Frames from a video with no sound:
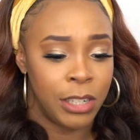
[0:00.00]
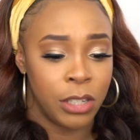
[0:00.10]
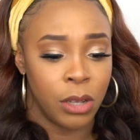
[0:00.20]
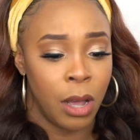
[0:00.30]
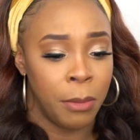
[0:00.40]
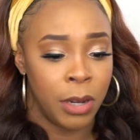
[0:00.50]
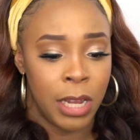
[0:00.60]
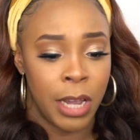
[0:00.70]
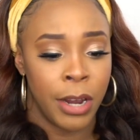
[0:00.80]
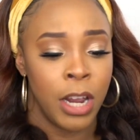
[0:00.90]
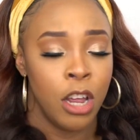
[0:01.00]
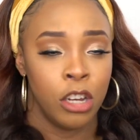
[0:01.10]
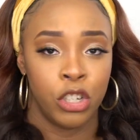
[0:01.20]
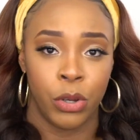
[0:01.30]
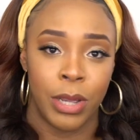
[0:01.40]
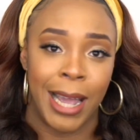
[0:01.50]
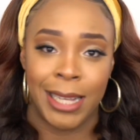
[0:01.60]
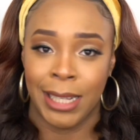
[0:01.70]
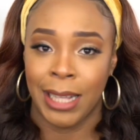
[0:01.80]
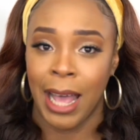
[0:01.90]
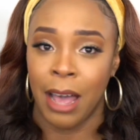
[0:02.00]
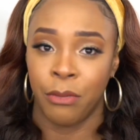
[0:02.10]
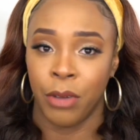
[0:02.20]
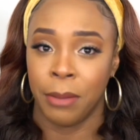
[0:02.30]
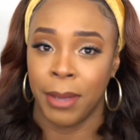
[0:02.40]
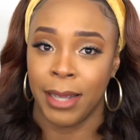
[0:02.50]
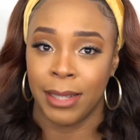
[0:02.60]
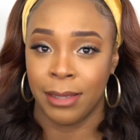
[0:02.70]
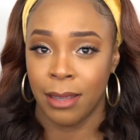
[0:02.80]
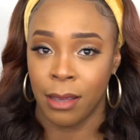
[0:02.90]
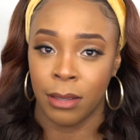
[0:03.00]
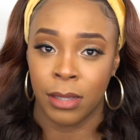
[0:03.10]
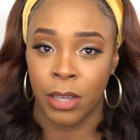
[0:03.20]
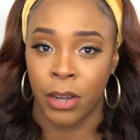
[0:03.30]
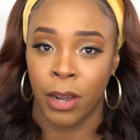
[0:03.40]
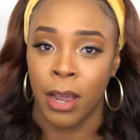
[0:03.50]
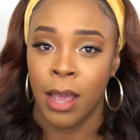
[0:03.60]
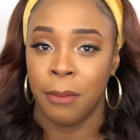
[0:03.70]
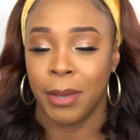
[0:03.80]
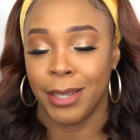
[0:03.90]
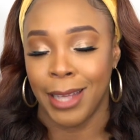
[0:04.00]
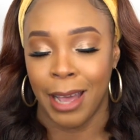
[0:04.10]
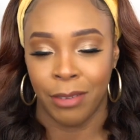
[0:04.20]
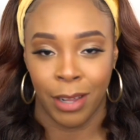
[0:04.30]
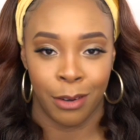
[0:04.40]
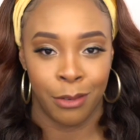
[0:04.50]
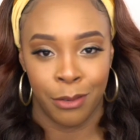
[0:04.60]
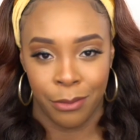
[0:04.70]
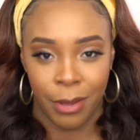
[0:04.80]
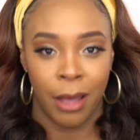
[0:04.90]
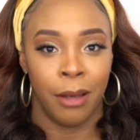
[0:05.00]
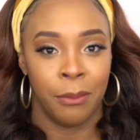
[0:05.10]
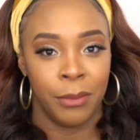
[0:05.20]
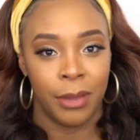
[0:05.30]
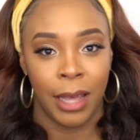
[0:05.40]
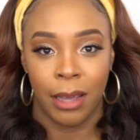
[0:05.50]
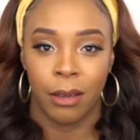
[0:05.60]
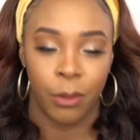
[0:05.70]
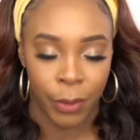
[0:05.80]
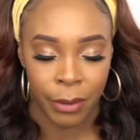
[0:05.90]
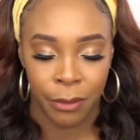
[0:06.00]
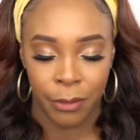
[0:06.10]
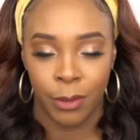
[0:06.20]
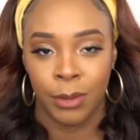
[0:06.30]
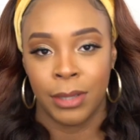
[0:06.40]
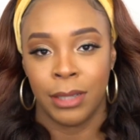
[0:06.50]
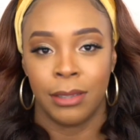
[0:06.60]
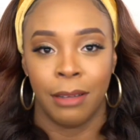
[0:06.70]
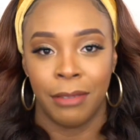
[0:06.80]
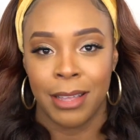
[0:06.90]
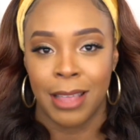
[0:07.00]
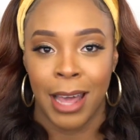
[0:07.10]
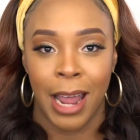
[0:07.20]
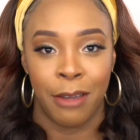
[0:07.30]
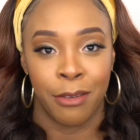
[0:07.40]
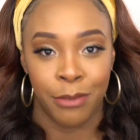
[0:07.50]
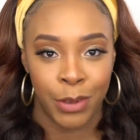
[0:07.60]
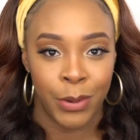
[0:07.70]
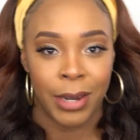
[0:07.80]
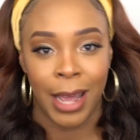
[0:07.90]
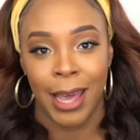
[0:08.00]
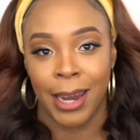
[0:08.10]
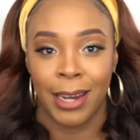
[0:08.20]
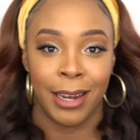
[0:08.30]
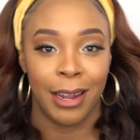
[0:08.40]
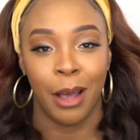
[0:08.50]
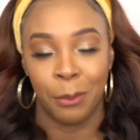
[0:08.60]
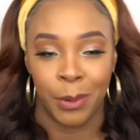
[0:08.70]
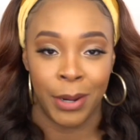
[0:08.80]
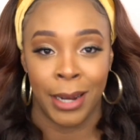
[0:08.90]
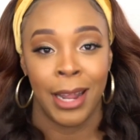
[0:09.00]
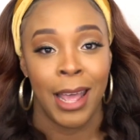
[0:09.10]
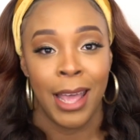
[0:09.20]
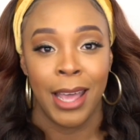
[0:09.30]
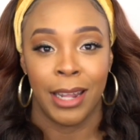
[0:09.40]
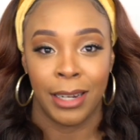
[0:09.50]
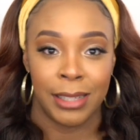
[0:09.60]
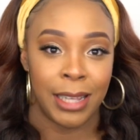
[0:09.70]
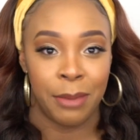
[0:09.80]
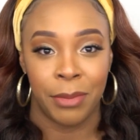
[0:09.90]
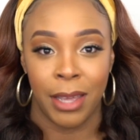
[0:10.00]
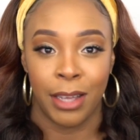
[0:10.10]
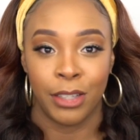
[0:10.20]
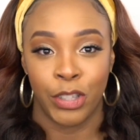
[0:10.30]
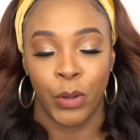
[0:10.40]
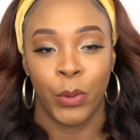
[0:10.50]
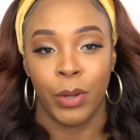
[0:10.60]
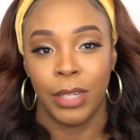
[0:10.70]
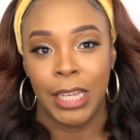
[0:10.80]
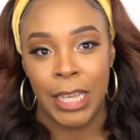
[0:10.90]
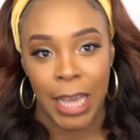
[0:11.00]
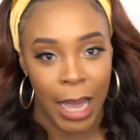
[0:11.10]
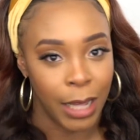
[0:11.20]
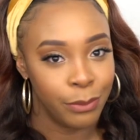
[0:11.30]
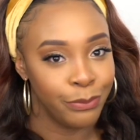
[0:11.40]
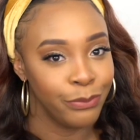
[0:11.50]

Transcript: i just come on here show you guys as a half wig because it's easier because i have a lot of um, like wig reviews and stuff like that i review it i edit it upload it in the same day so yeah